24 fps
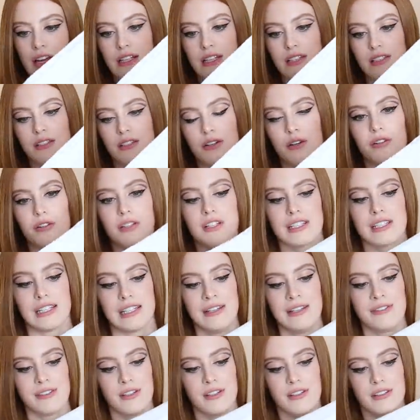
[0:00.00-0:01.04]
It's got, the
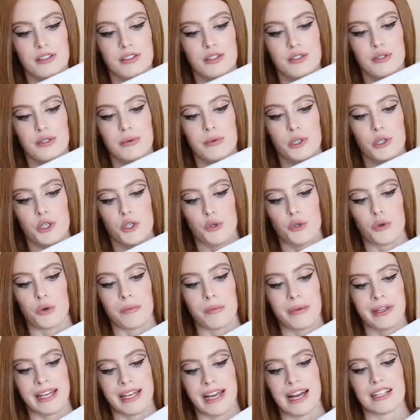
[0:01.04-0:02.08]
sleeves look super
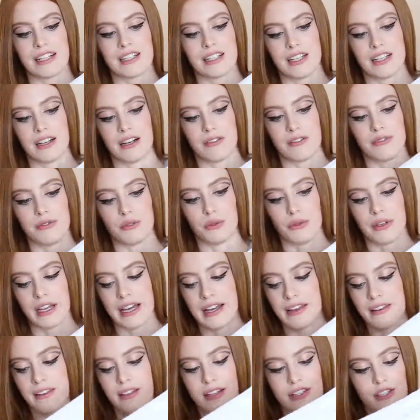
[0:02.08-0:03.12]
short, but they actually are full
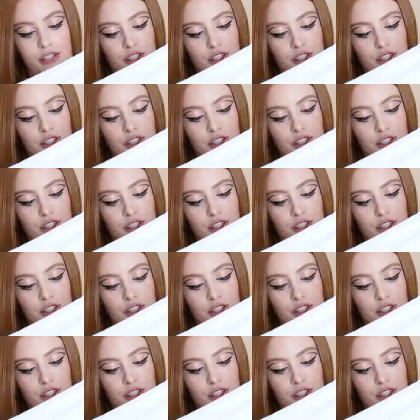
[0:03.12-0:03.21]
length.